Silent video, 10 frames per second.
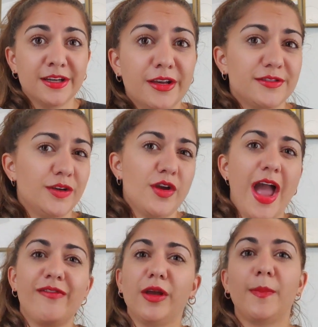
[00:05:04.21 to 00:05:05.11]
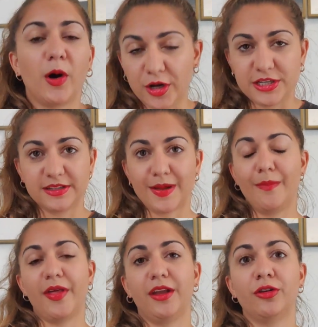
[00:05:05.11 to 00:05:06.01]
So if you're having a party or
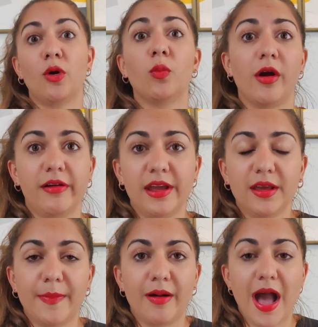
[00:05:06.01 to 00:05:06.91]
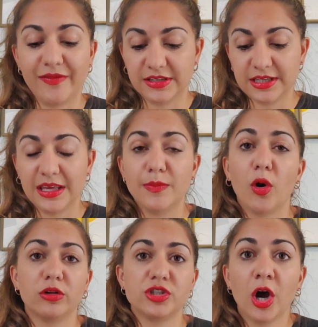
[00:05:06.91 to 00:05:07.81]
something, you're not worrying about having to keep it
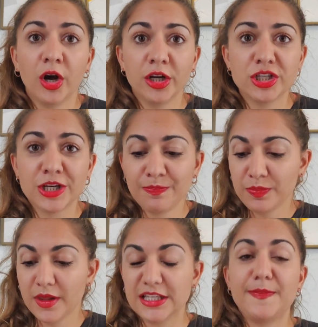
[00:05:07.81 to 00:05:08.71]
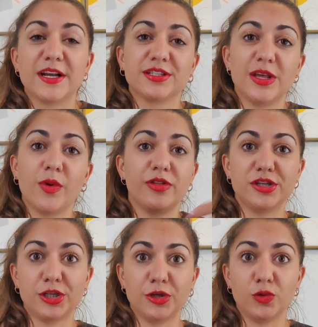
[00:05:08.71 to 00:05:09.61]
on charge, especially when the
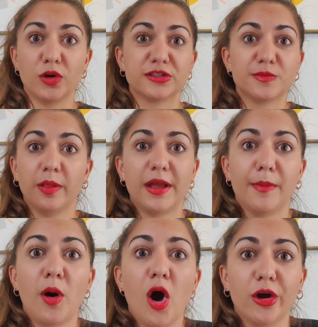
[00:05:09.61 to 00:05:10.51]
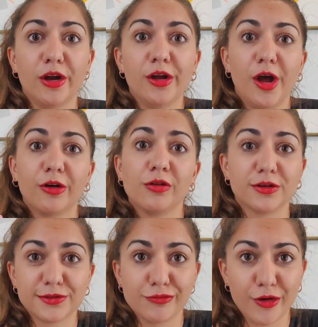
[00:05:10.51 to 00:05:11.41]
two are split apart
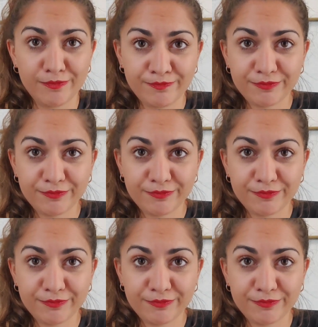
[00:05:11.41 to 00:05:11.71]
across the room.